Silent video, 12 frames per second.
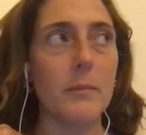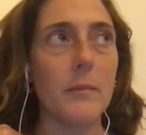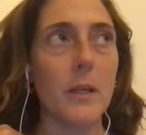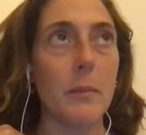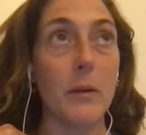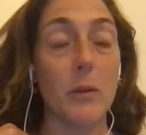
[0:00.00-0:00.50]

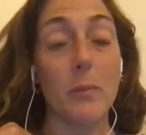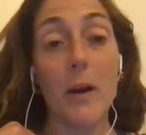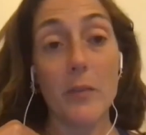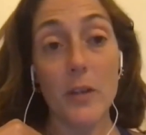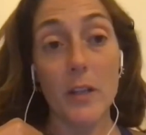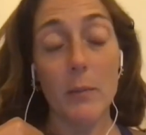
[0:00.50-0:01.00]
about the
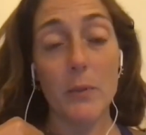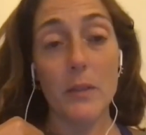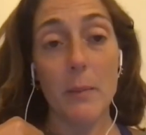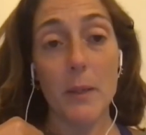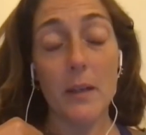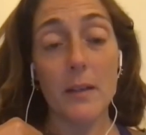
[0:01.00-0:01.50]
poverty
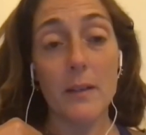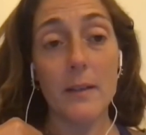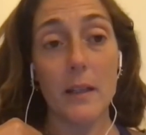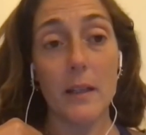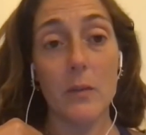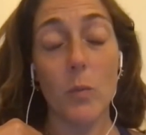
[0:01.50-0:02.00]
epidemic
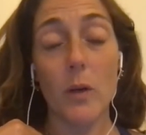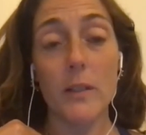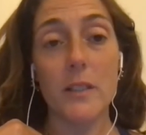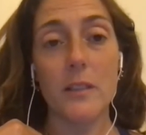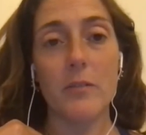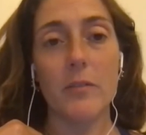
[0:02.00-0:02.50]
and
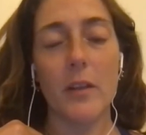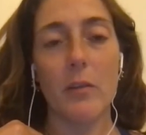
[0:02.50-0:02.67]
wanting to find